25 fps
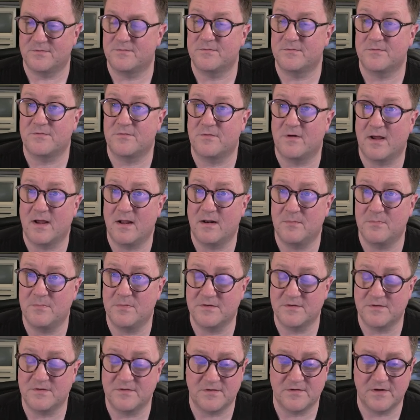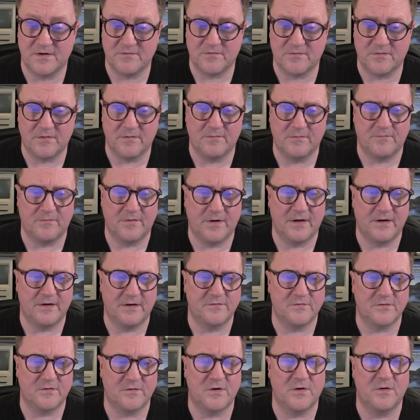trial Business Central ready
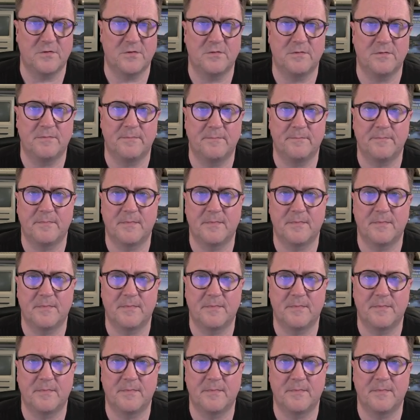to go.